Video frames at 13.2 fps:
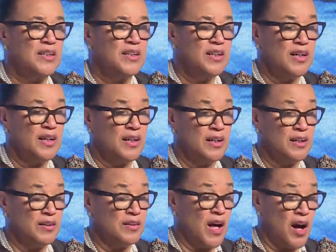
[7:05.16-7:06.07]

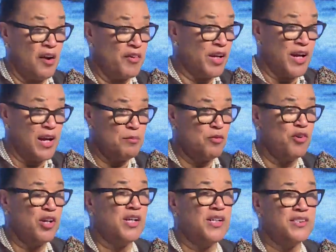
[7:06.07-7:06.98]
Hurricane
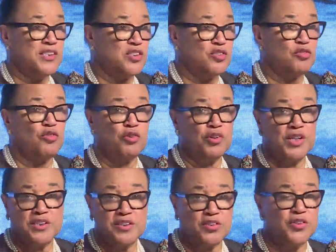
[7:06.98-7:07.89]
Maria had
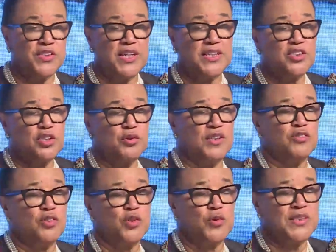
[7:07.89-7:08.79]
destroyed, as you said,
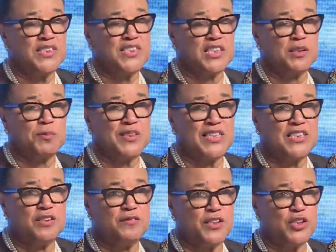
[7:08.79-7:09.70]

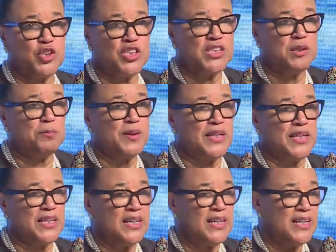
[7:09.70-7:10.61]
226% of our
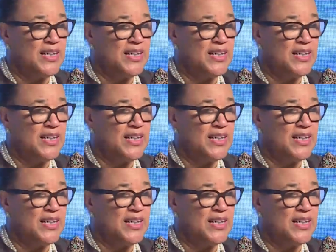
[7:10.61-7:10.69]
GDP,